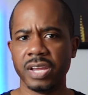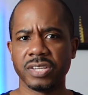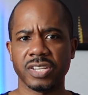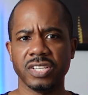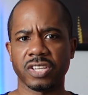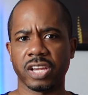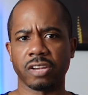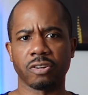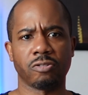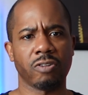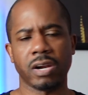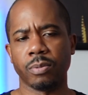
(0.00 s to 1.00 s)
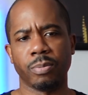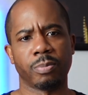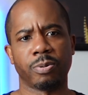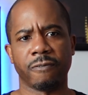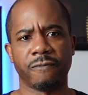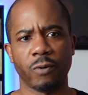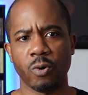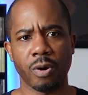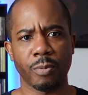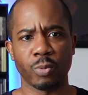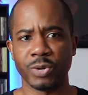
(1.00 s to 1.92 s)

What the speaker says: She's an incredible performer.